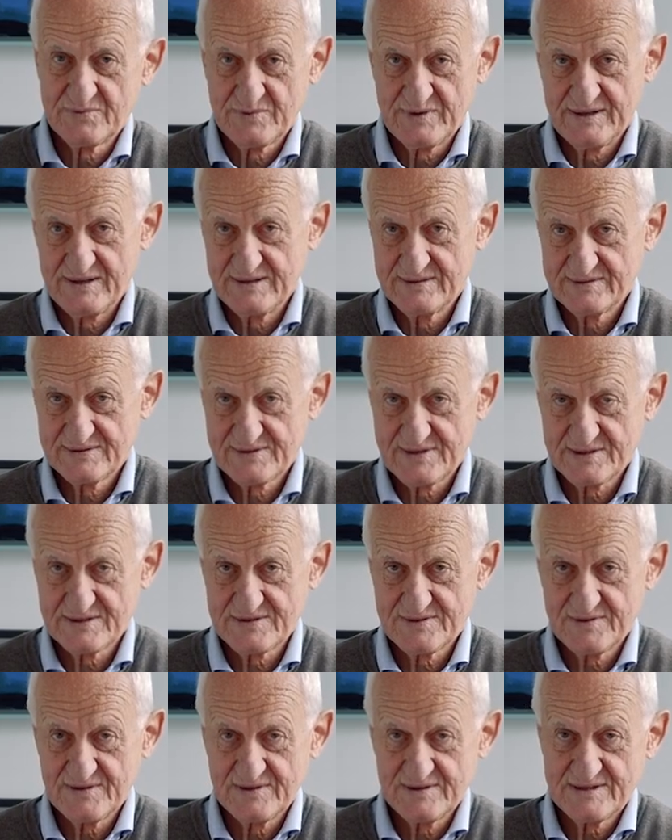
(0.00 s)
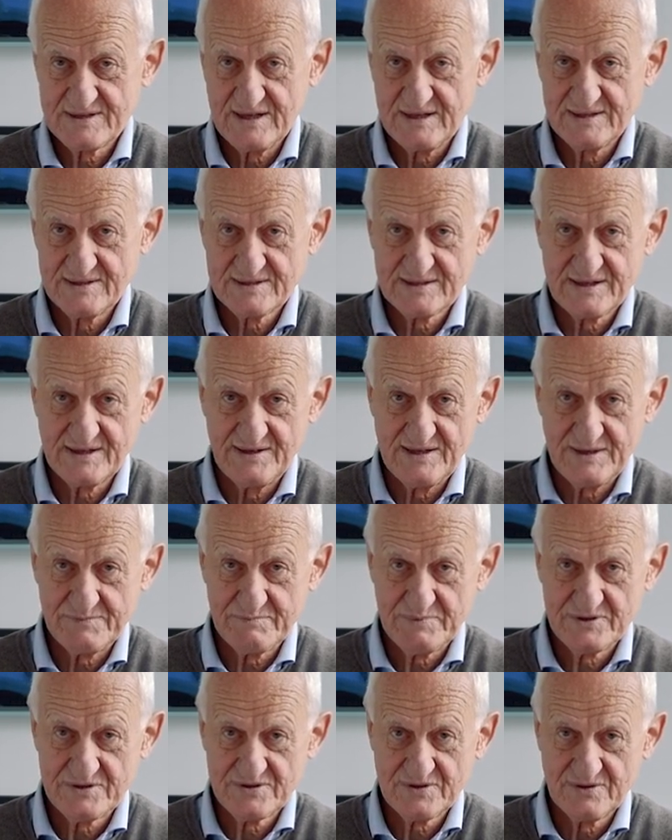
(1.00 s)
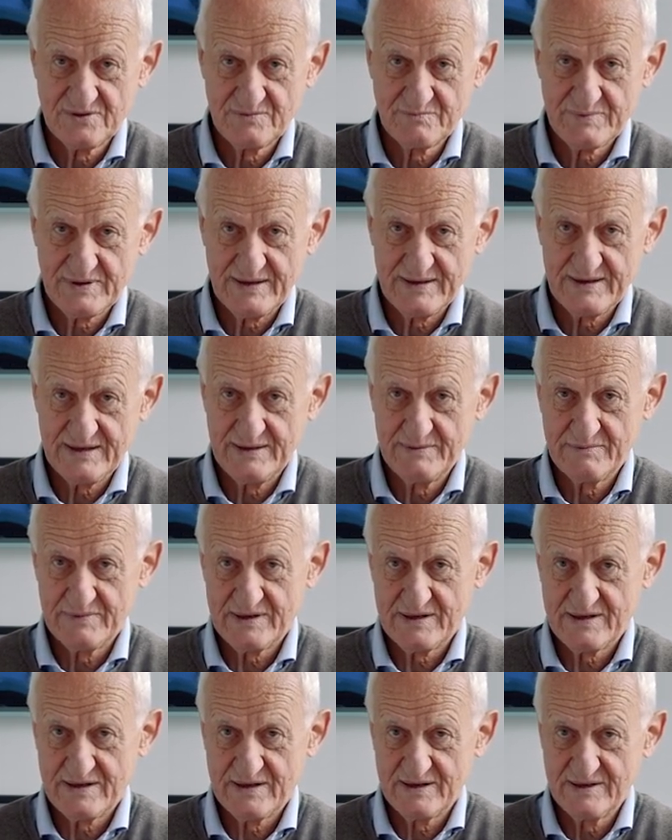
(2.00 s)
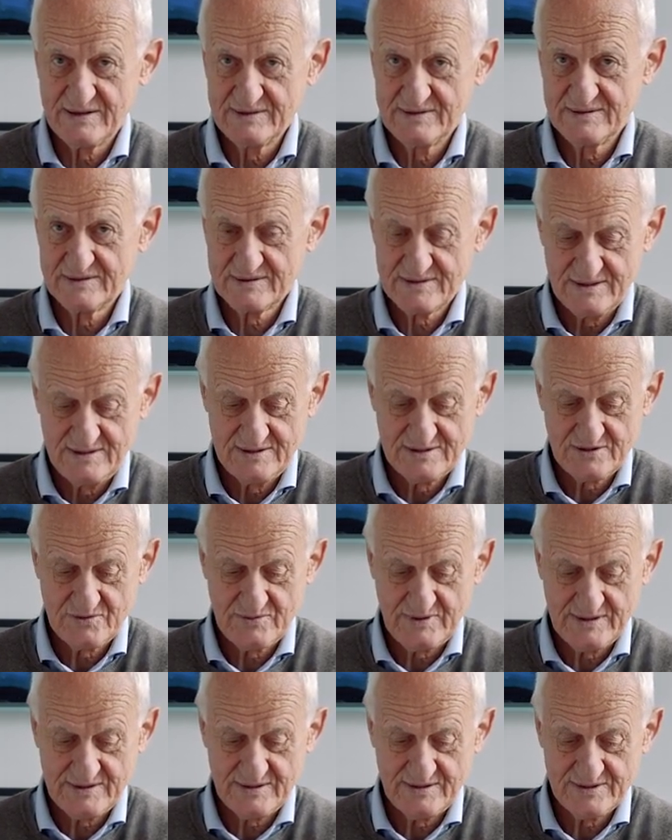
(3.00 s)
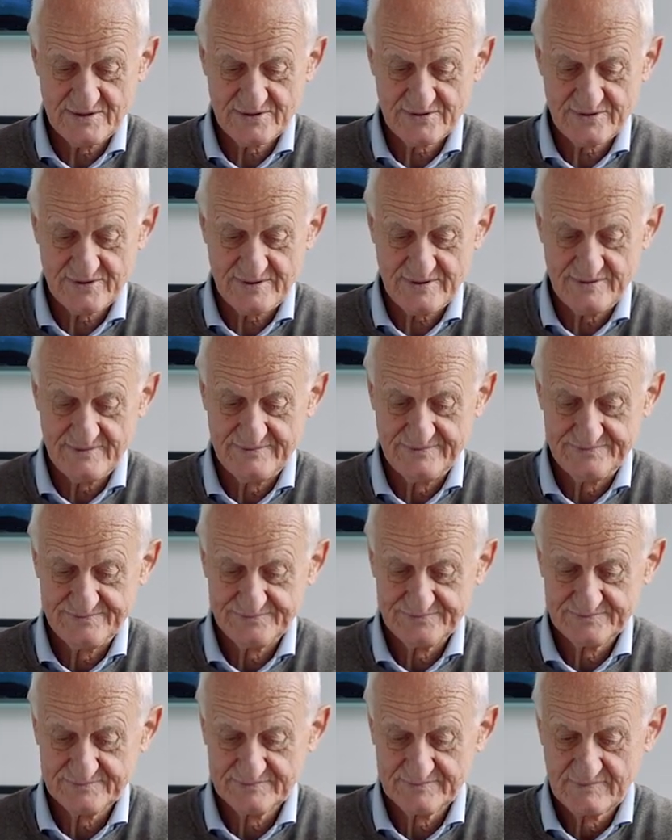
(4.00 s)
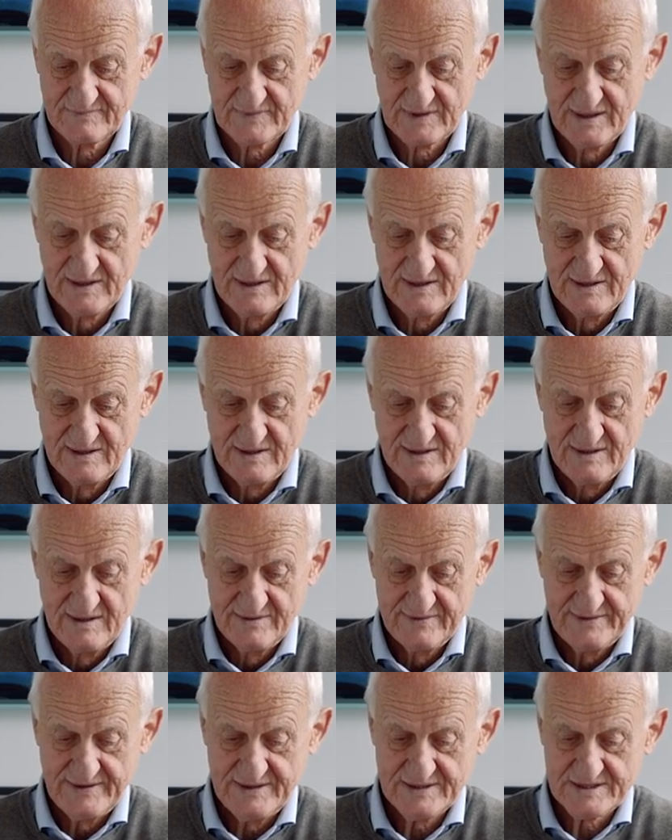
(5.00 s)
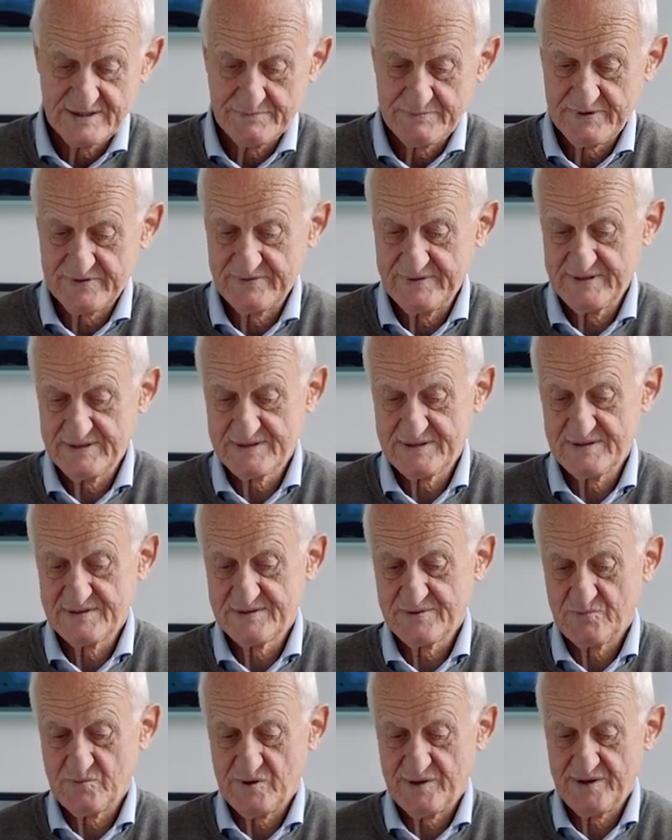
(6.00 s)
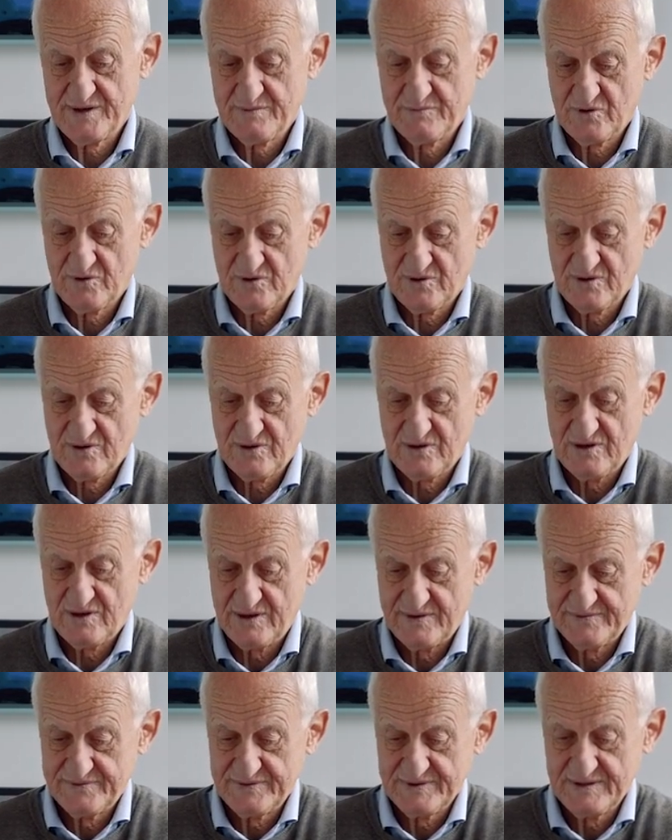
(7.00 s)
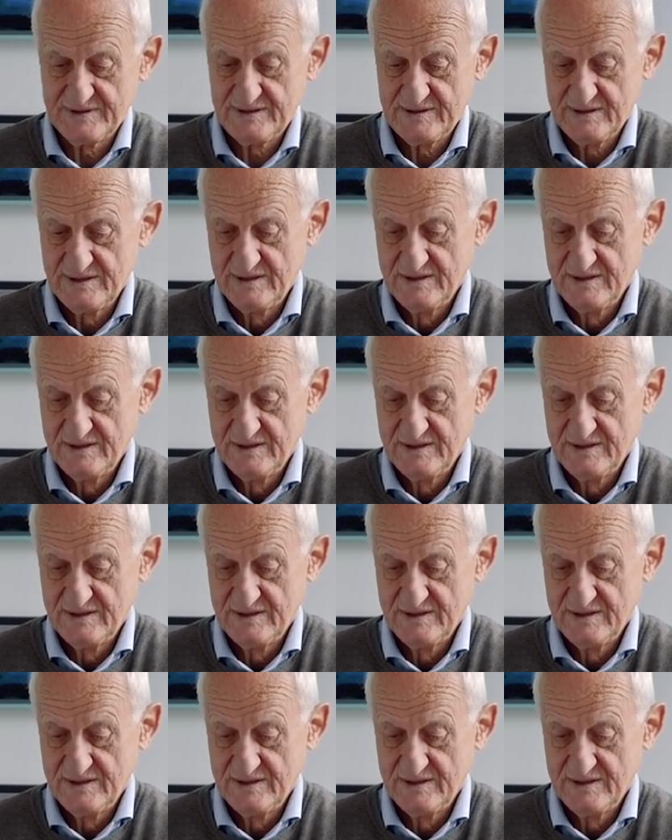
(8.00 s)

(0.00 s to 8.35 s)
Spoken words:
where such changes cannot be shown by MR is quite uncertain. There's a paresis of one or more of the